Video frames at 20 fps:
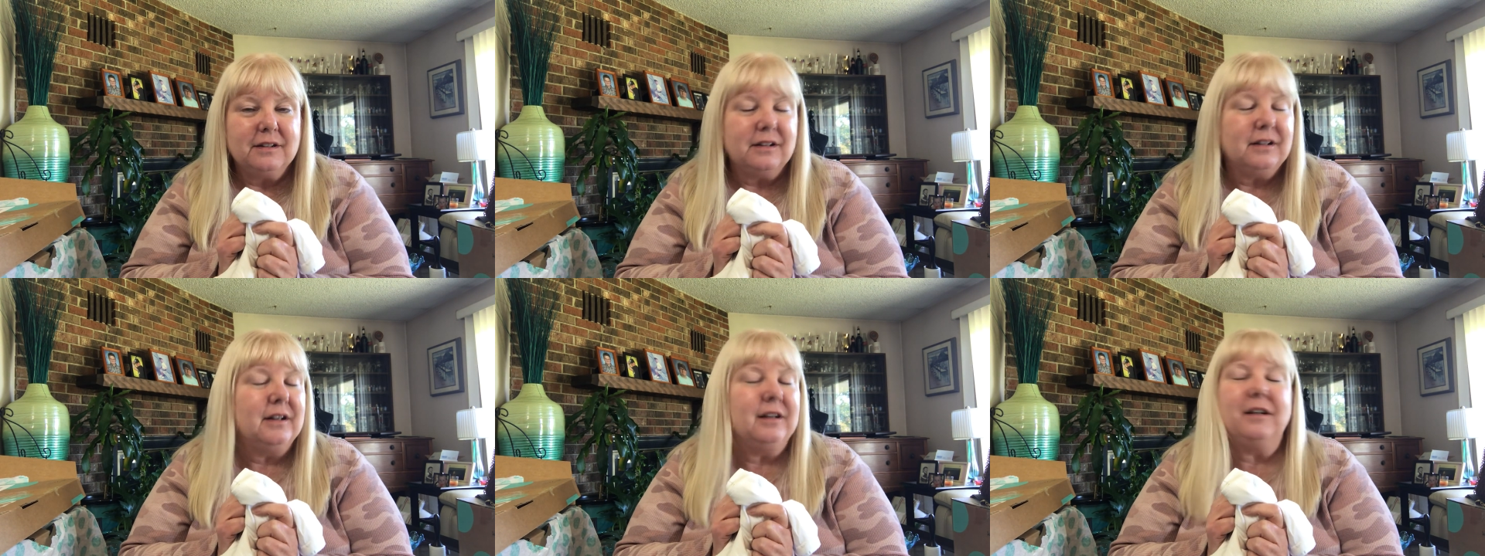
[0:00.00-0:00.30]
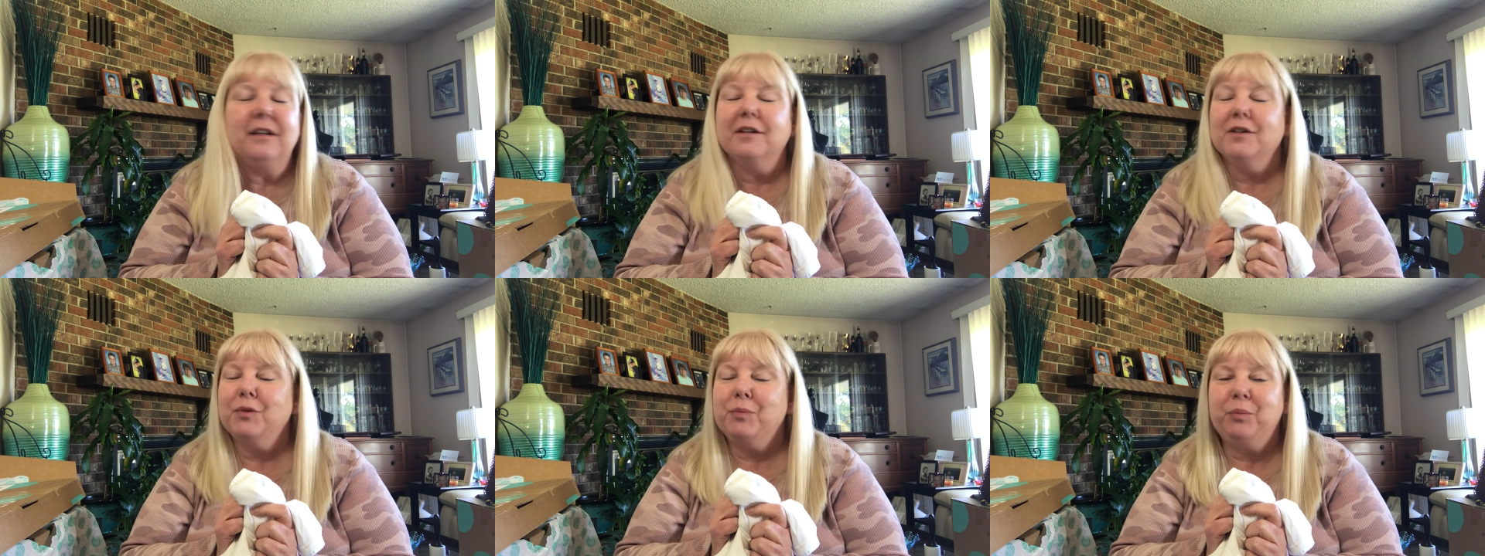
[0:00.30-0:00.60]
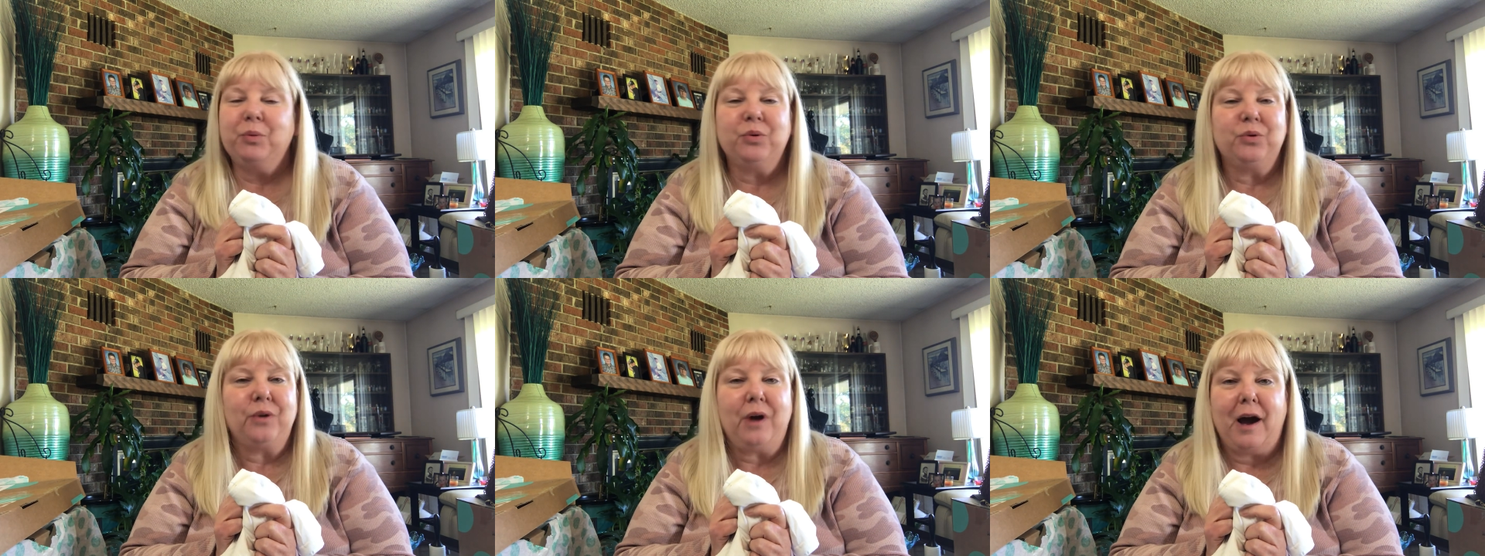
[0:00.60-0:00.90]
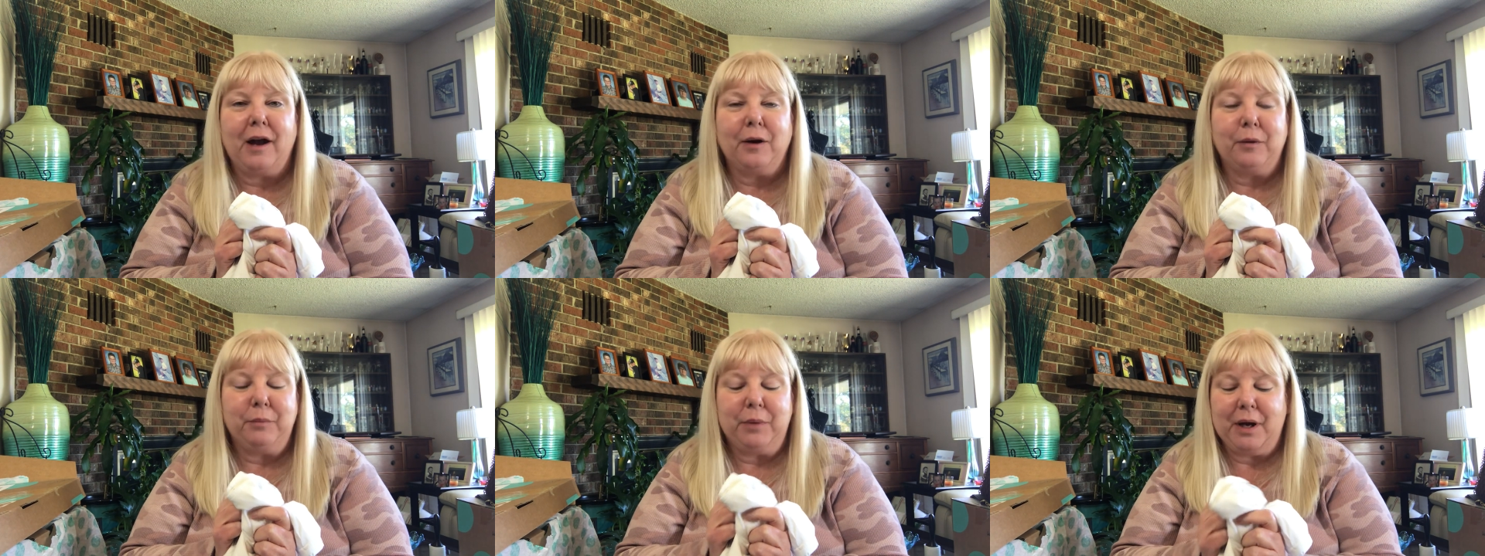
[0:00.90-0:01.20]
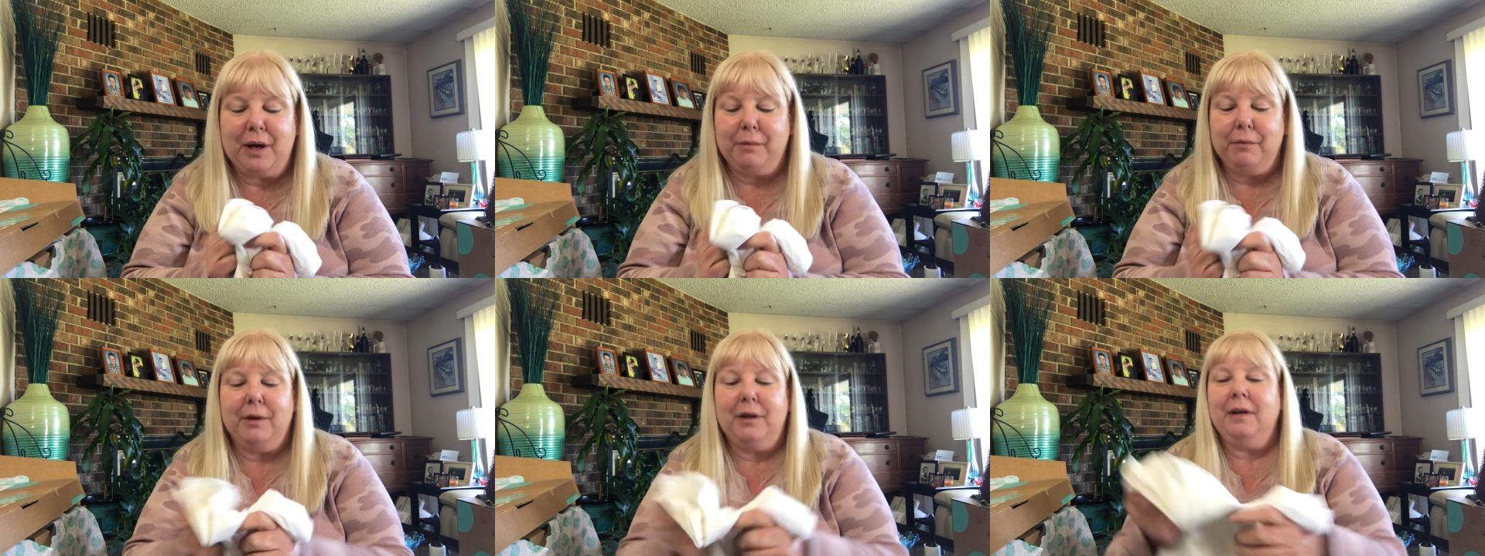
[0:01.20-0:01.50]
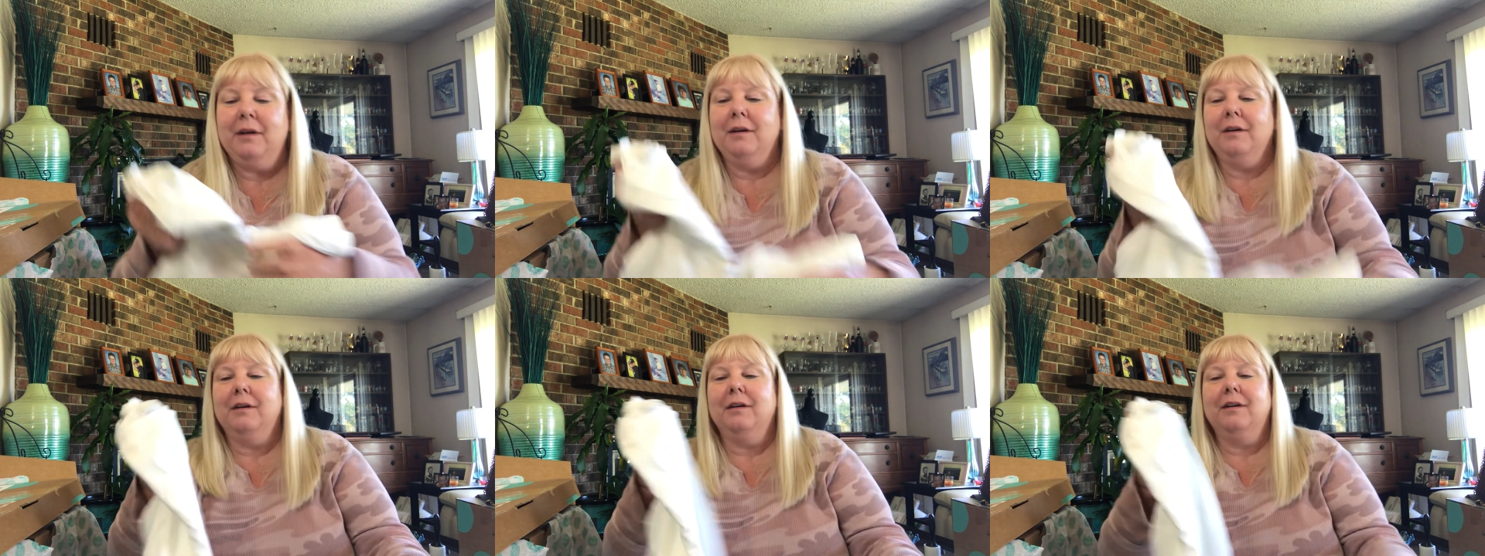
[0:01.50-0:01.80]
it is Prada, baby.